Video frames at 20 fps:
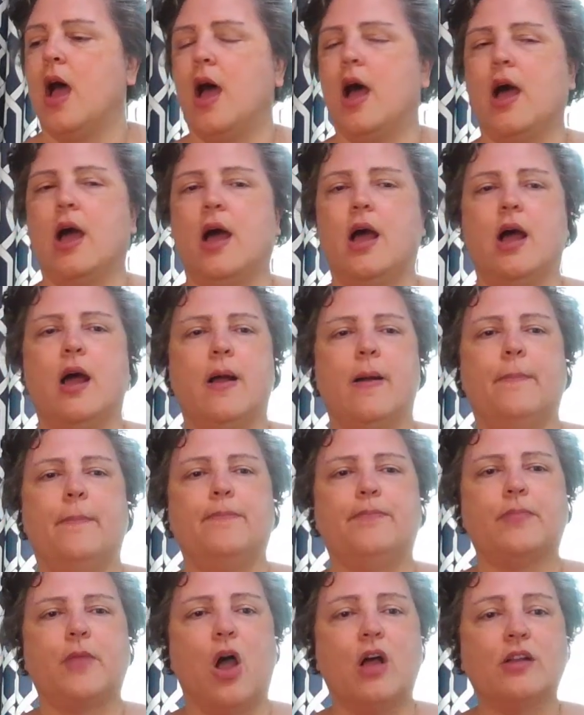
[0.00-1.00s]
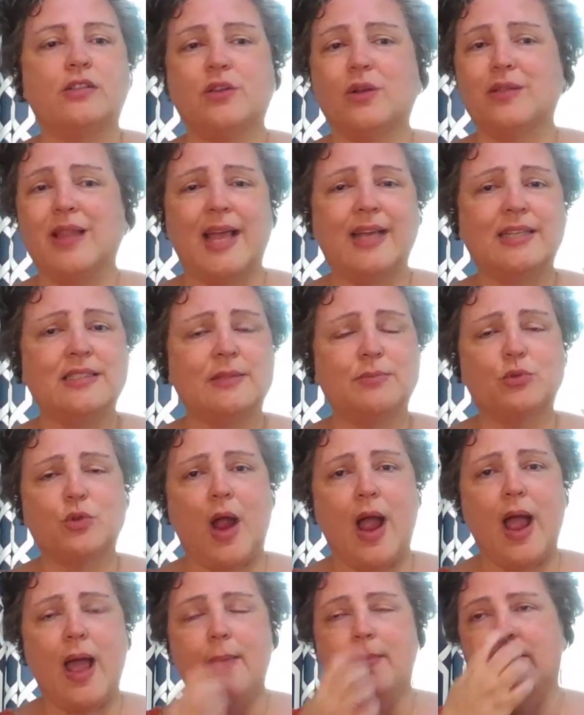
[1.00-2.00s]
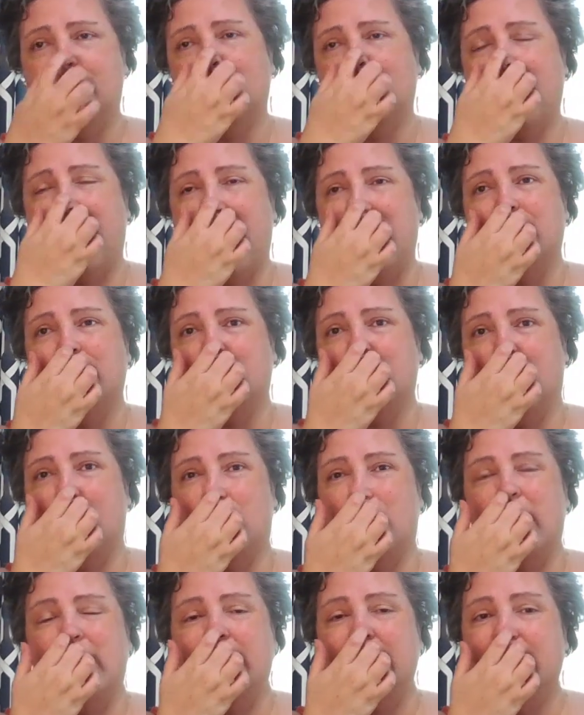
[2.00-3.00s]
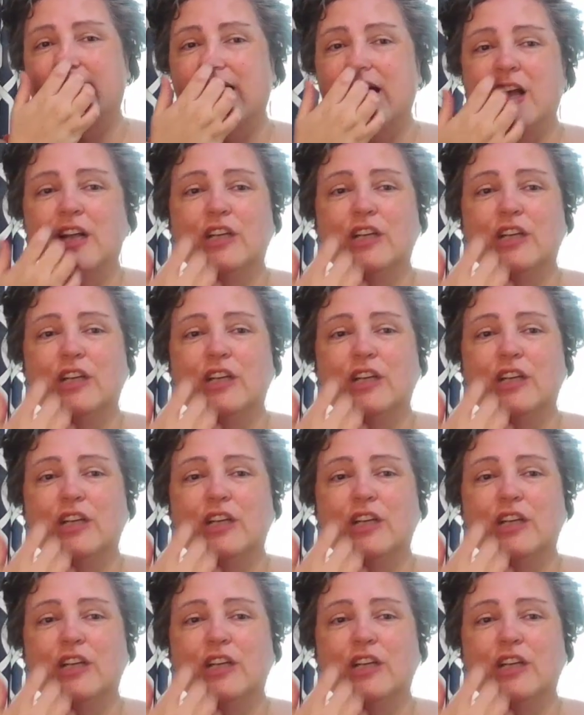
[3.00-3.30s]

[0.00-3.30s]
Um, also, like, subscribe if you haven't already.